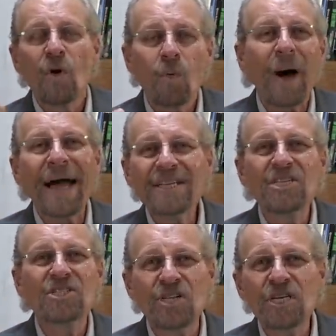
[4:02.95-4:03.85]
Why
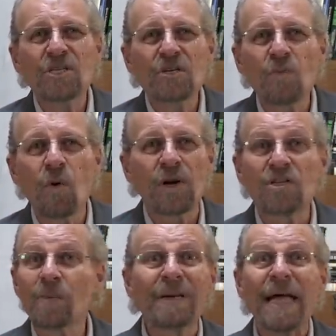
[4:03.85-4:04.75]
does Jesus warn
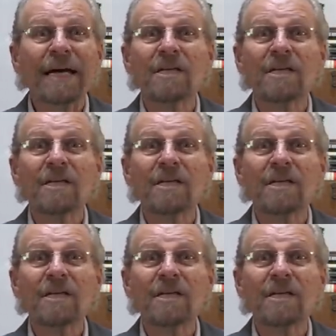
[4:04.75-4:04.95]
us? It'll be like the